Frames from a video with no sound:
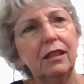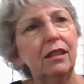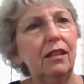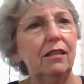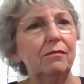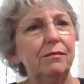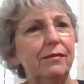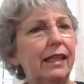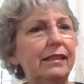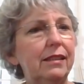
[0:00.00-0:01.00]

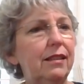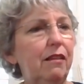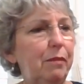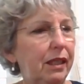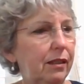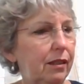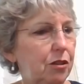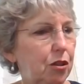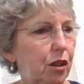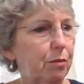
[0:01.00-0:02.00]
I just love making these
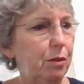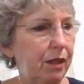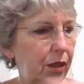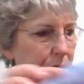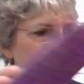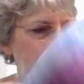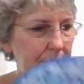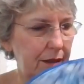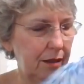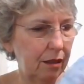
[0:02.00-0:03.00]
charms. But anyway,
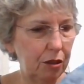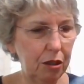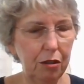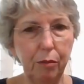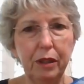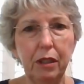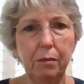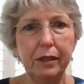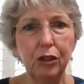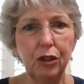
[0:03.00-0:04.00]
this is, and she told me the
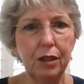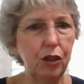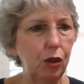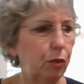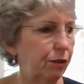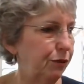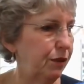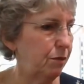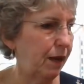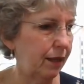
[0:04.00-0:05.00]
dimensions that she wanted for
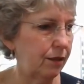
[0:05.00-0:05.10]
this bag.